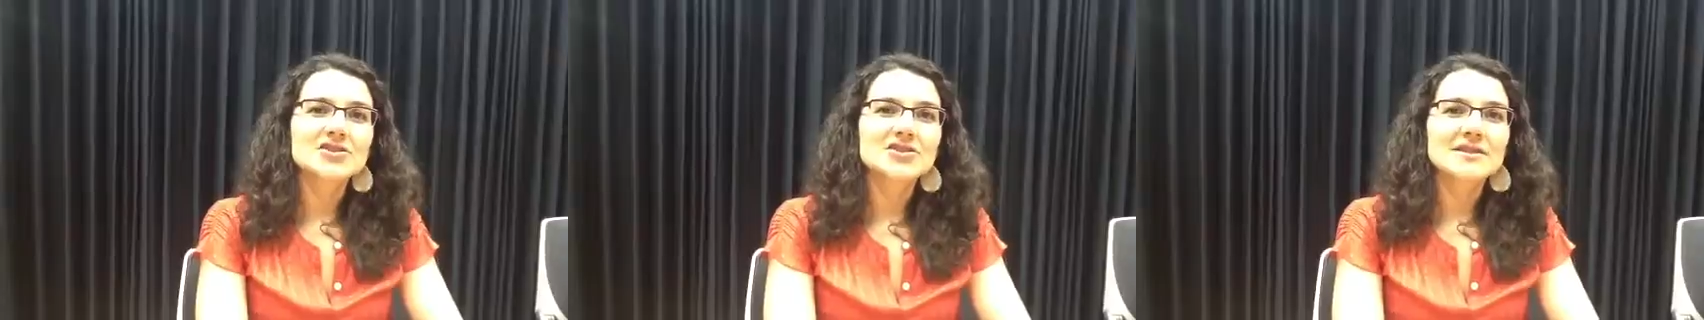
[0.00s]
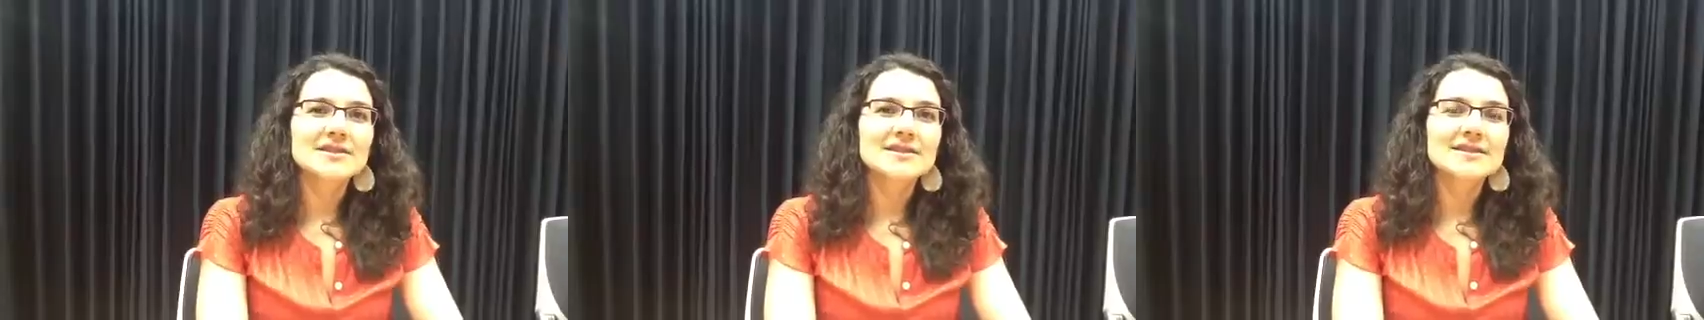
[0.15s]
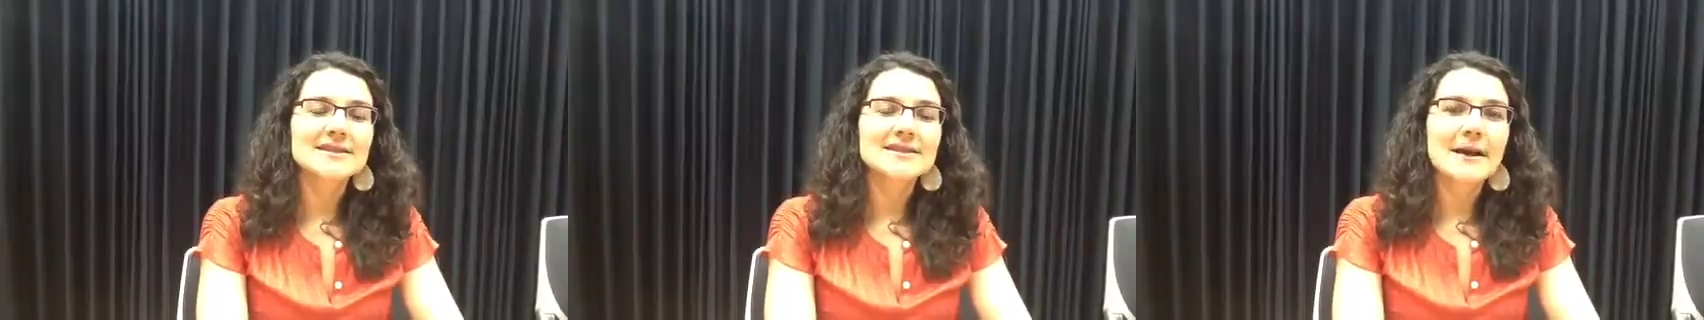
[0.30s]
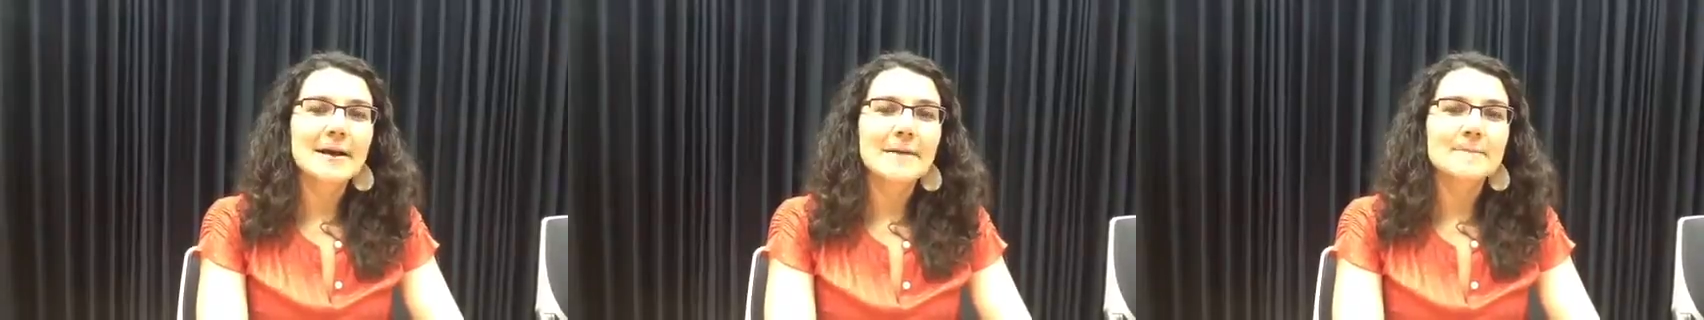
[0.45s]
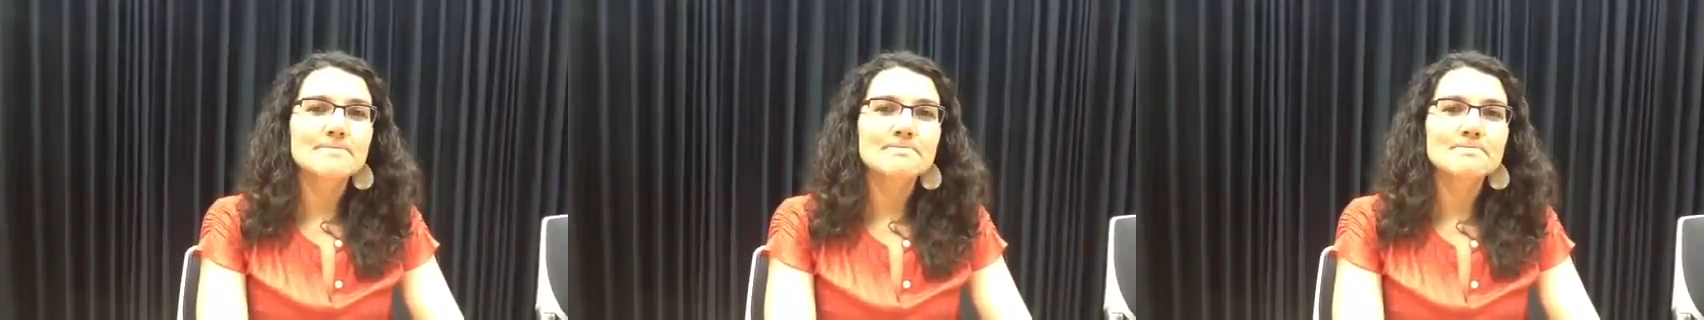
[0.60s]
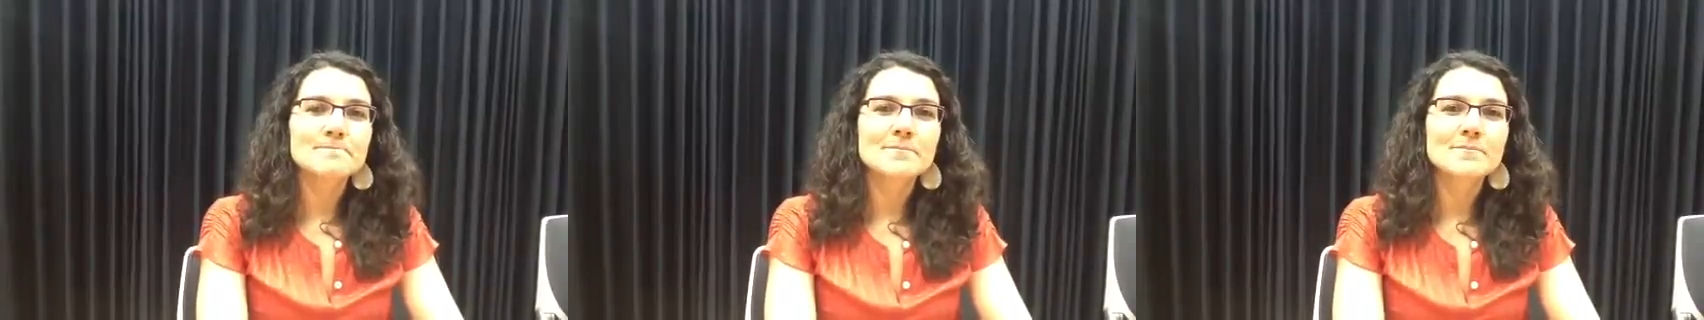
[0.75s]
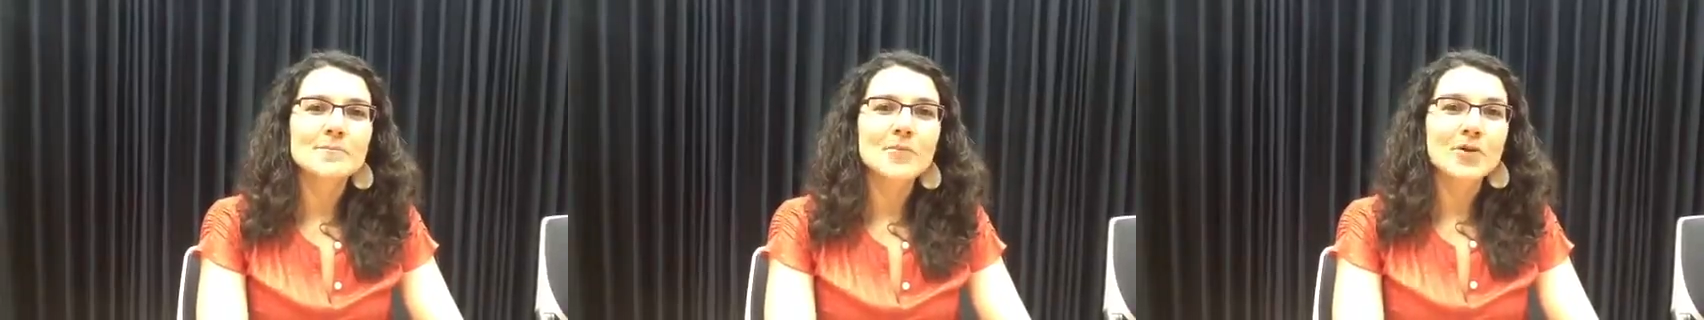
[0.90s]
just
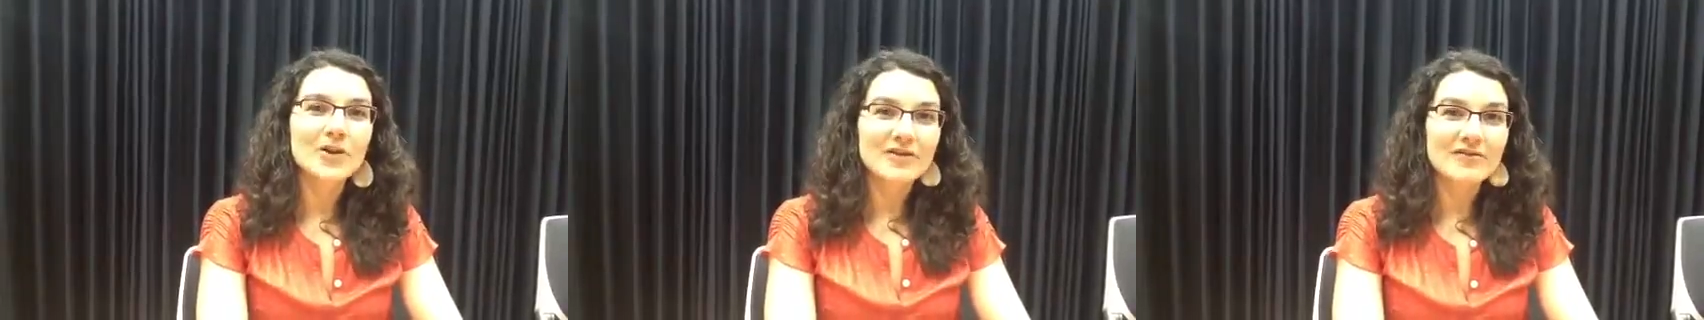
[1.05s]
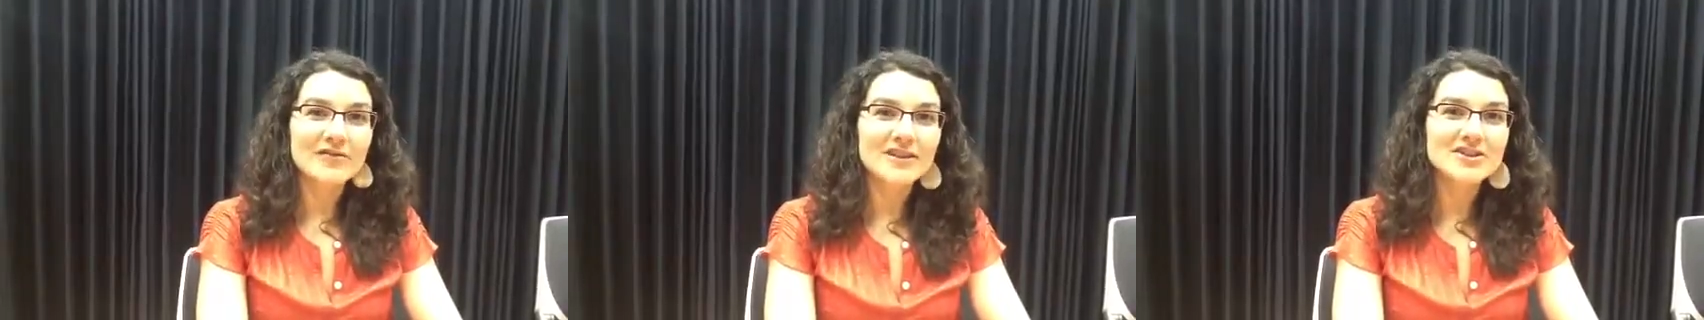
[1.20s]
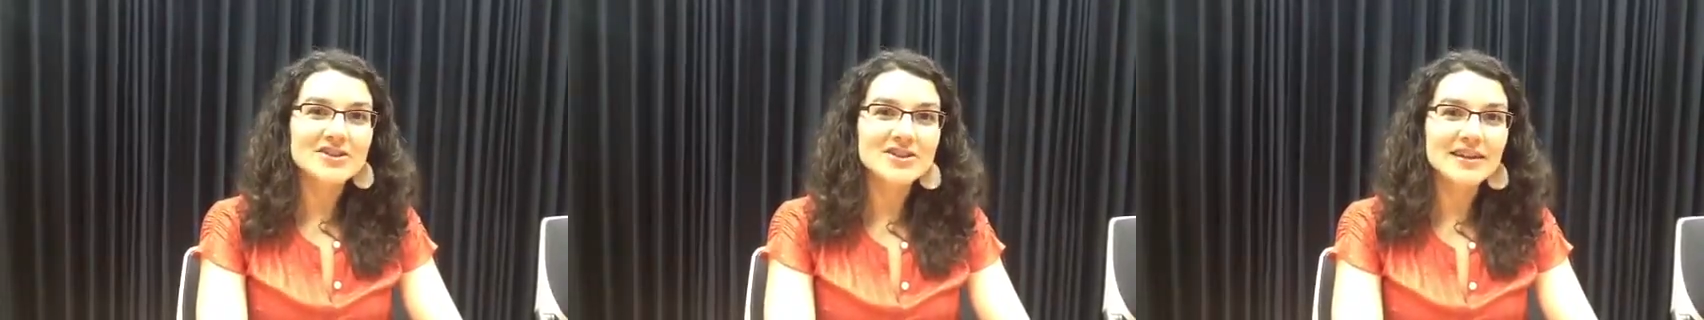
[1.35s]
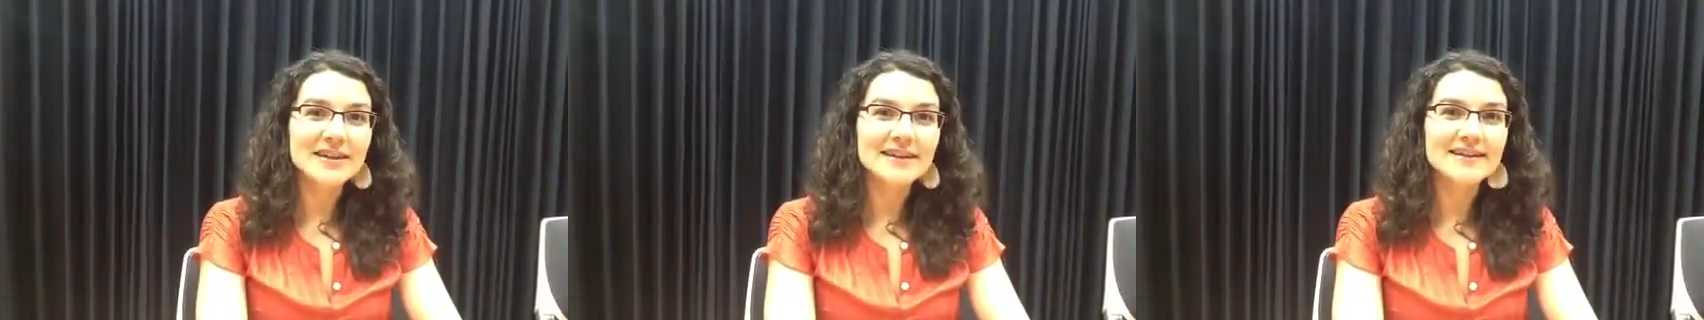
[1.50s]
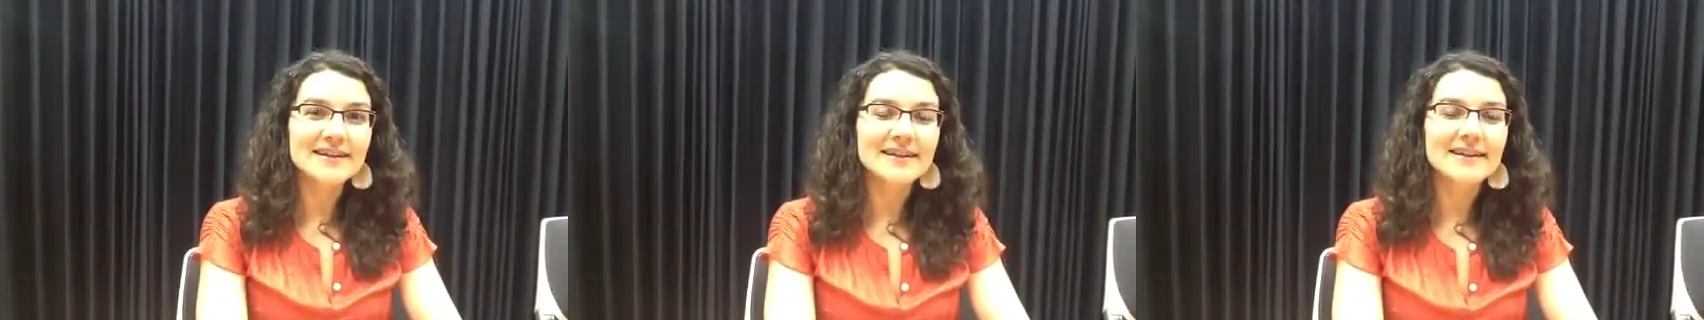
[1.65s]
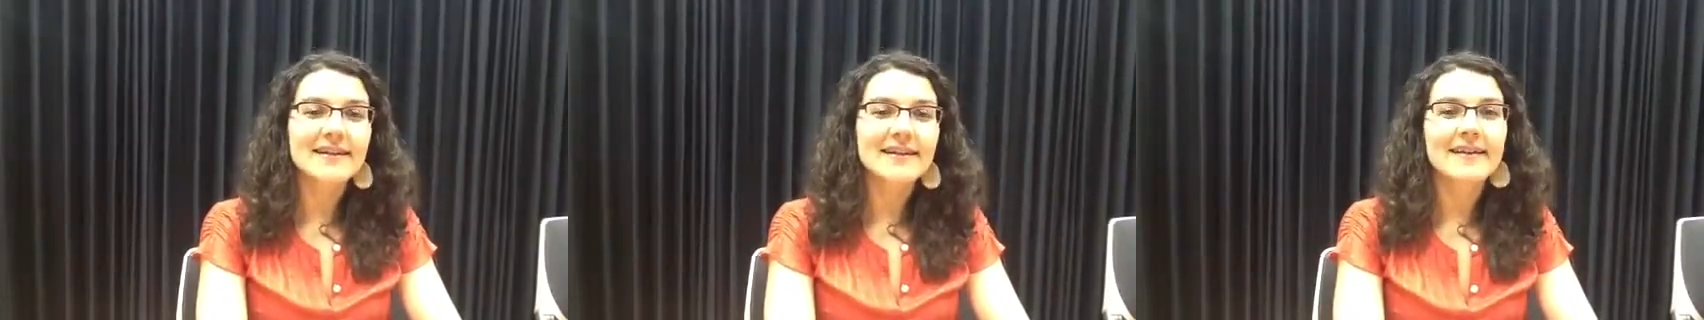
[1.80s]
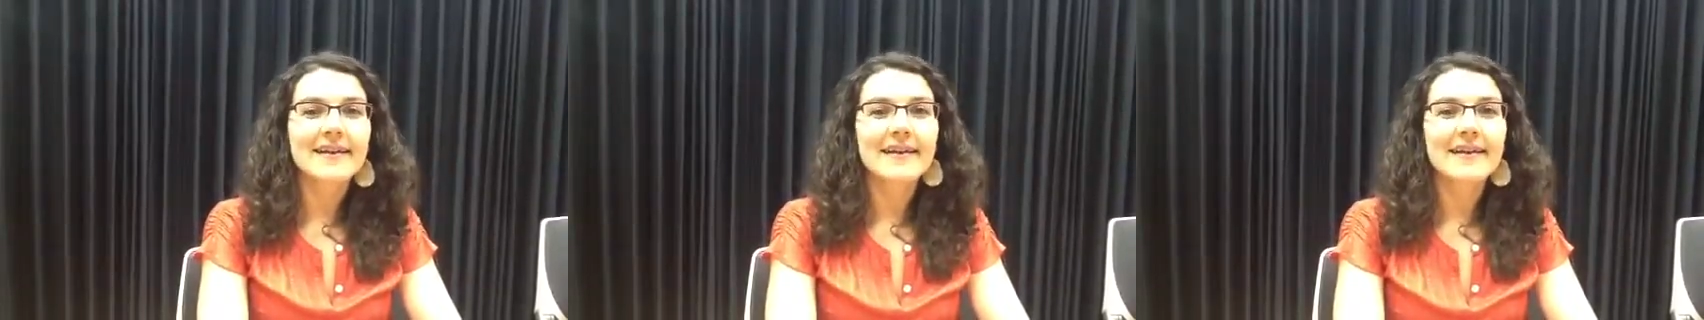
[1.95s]
more efficient,